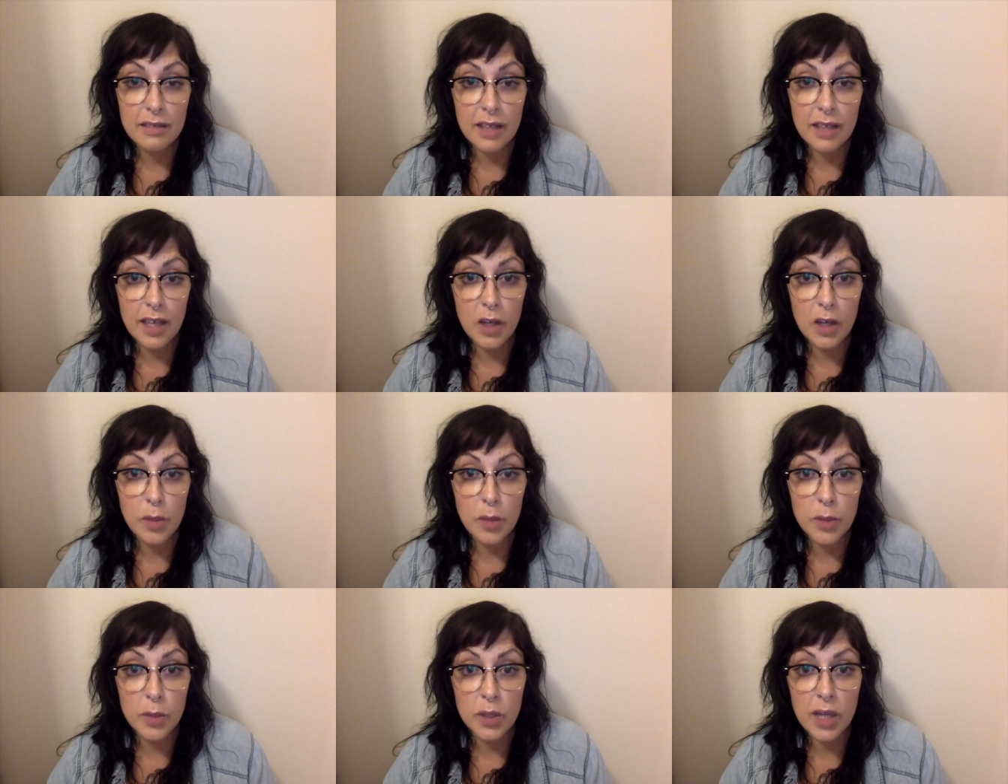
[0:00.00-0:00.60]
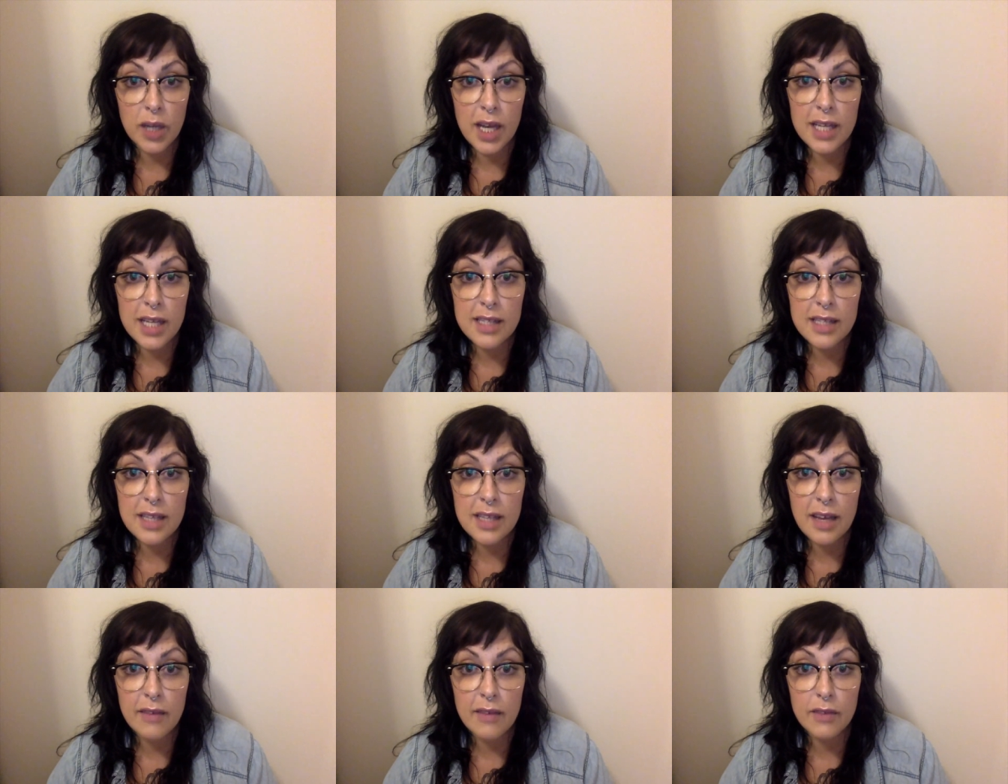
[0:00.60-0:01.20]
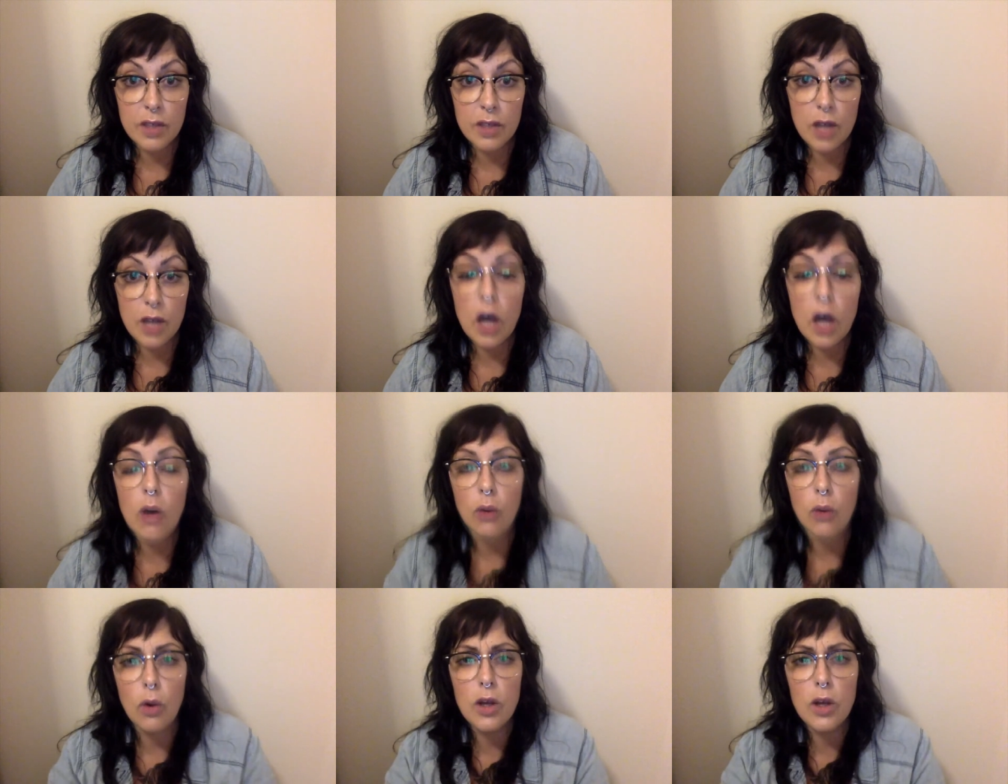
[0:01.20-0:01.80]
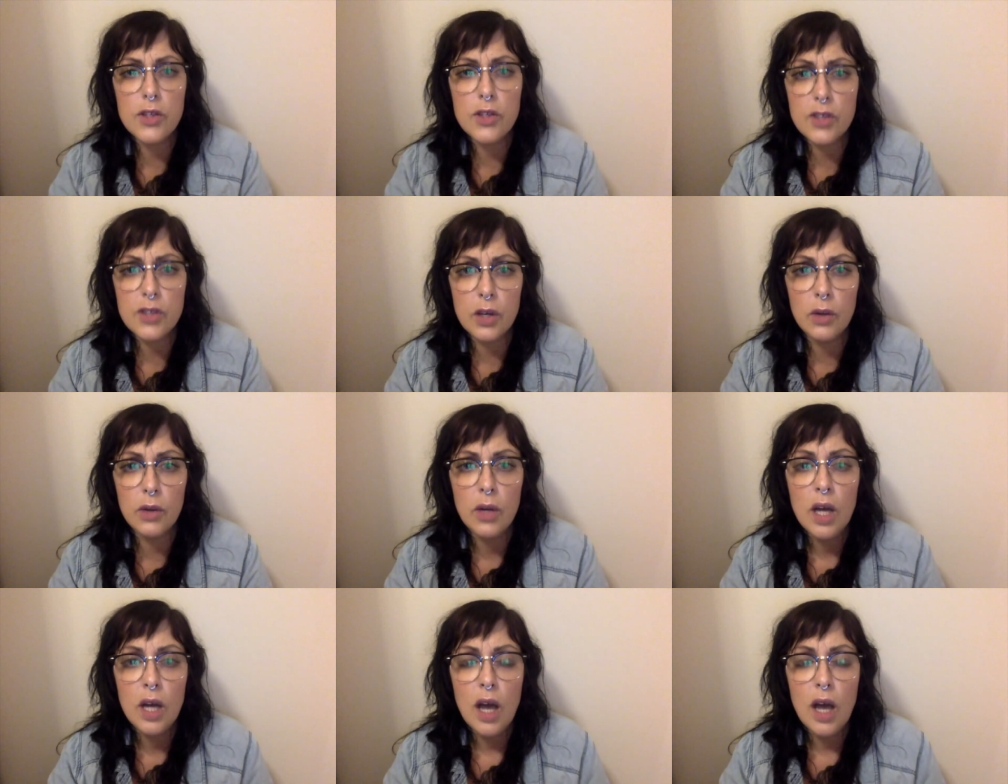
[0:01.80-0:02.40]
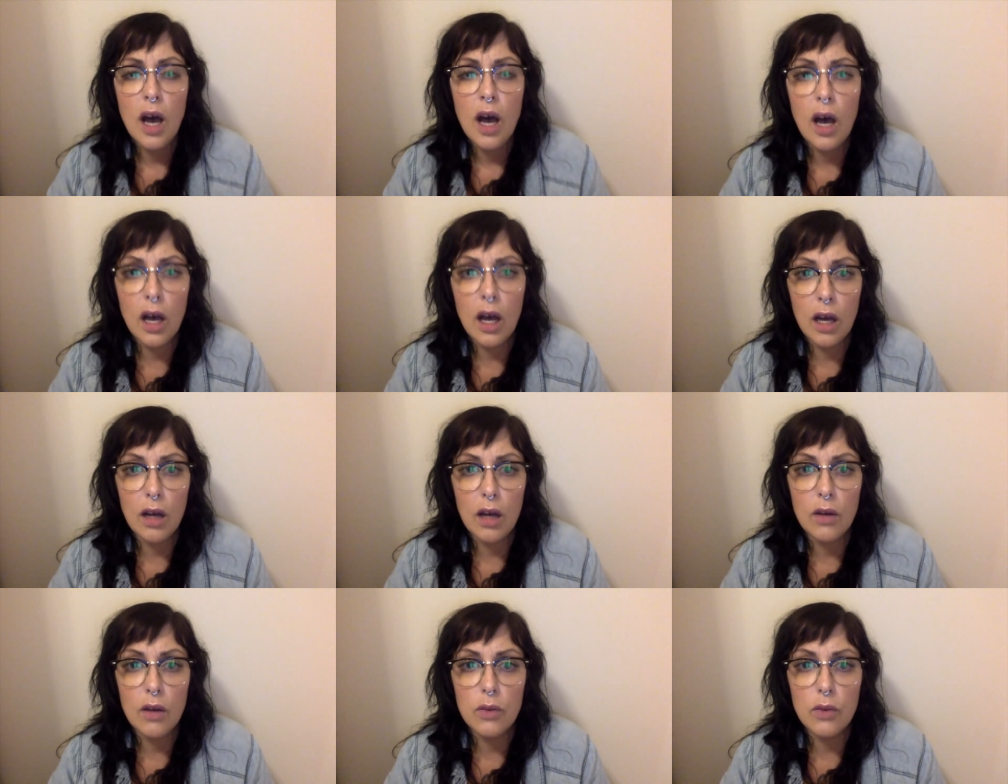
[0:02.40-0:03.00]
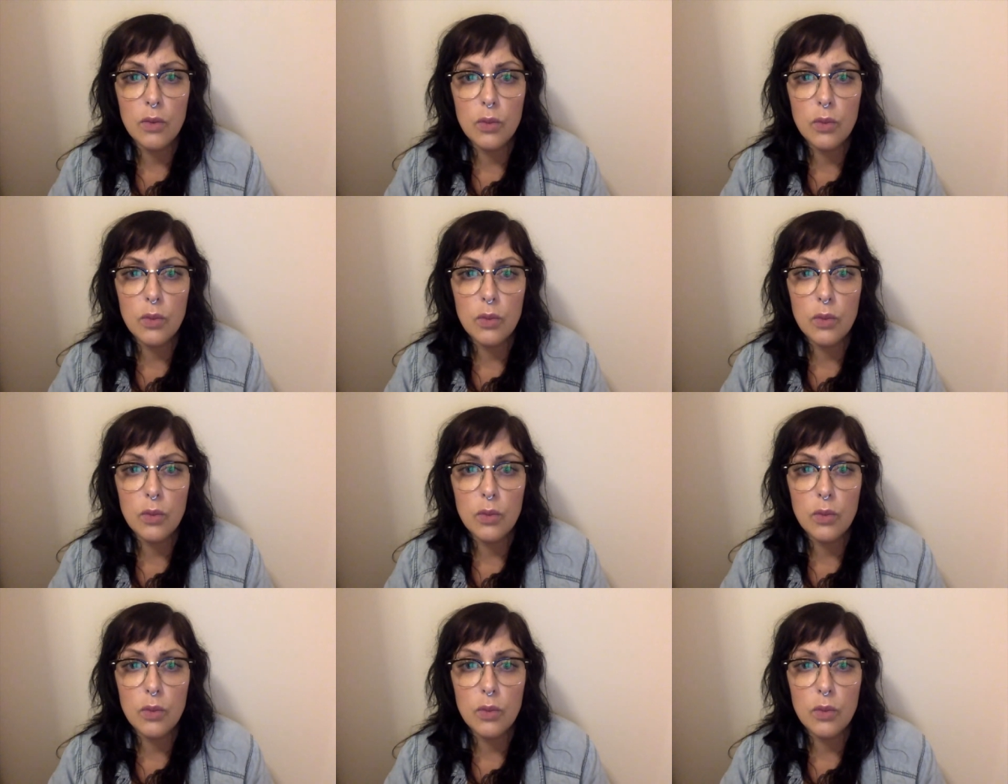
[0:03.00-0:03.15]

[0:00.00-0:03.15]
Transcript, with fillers: I hope you guys have. Oh, also, uh,